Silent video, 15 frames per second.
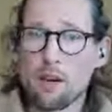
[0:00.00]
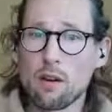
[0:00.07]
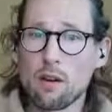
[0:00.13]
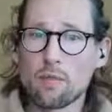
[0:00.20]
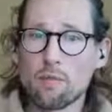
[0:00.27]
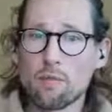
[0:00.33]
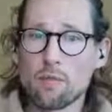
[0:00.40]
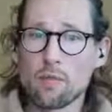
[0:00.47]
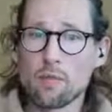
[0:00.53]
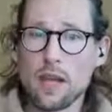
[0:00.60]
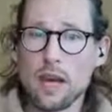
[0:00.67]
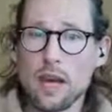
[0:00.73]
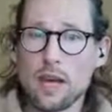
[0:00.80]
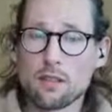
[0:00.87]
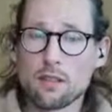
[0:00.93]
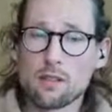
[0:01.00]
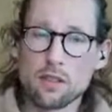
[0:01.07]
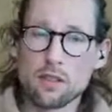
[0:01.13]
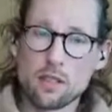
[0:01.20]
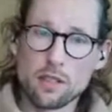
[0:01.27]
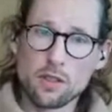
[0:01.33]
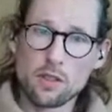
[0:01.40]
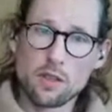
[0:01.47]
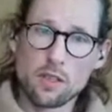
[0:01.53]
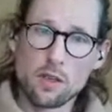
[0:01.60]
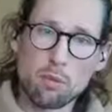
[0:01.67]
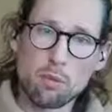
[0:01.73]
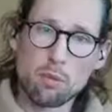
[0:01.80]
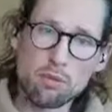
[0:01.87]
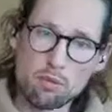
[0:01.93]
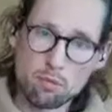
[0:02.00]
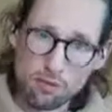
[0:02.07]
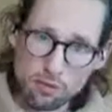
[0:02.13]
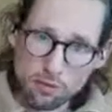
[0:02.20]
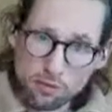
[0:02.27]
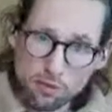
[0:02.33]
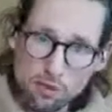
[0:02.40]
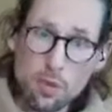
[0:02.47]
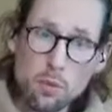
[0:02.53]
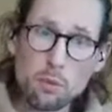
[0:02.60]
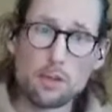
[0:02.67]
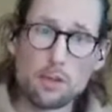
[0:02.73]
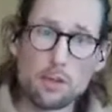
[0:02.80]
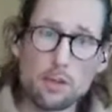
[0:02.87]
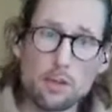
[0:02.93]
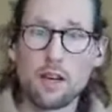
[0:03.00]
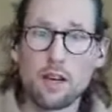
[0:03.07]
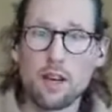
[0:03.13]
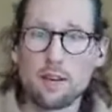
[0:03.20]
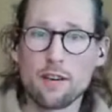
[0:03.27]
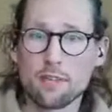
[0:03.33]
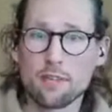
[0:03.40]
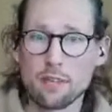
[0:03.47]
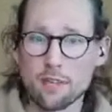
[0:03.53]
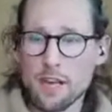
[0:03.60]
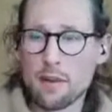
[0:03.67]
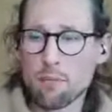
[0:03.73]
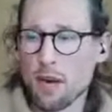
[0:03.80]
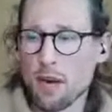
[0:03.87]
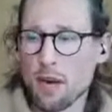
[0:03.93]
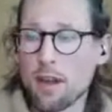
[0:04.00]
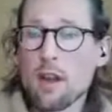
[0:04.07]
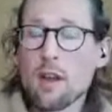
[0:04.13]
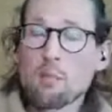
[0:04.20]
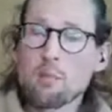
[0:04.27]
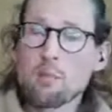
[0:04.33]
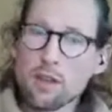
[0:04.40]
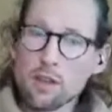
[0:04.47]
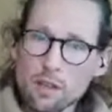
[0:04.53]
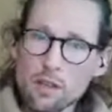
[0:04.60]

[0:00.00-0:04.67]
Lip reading: Now, that is going to decrease the performance of your chatbot,